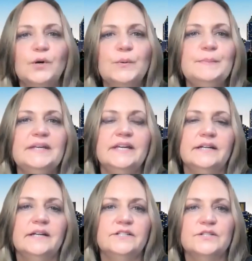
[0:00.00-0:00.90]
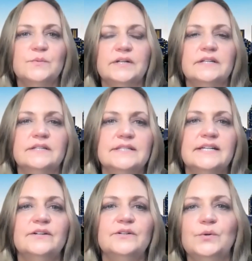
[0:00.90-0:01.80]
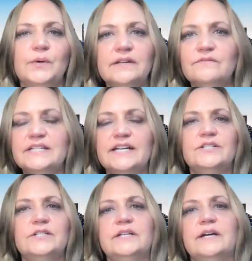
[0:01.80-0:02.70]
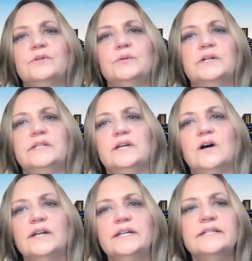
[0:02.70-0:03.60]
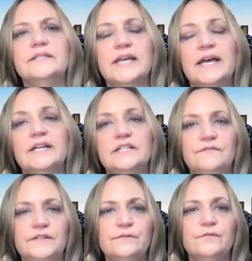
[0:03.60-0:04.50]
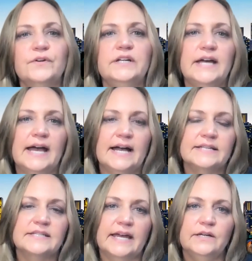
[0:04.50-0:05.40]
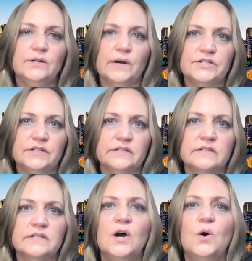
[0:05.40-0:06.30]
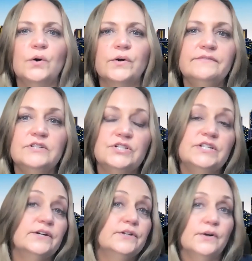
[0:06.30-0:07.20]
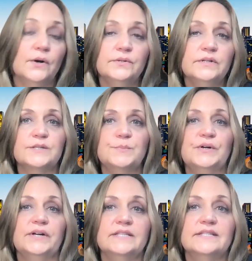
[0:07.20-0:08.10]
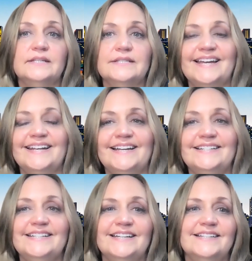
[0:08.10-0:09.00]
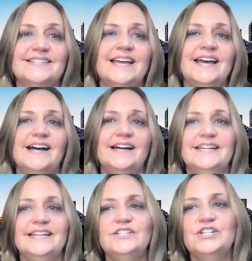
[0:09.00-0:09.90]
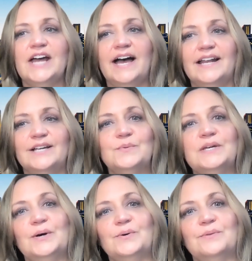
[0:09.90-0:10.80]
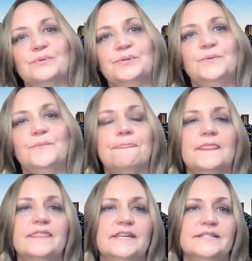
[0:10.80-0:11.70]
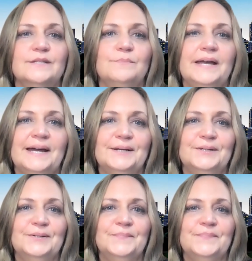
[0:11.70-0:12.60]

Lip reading: we begin, I just want to send out a quick invitation to everyone in the audience to feel free to ask any questions or even share your own experiences and ideas in chat as we go through this panel.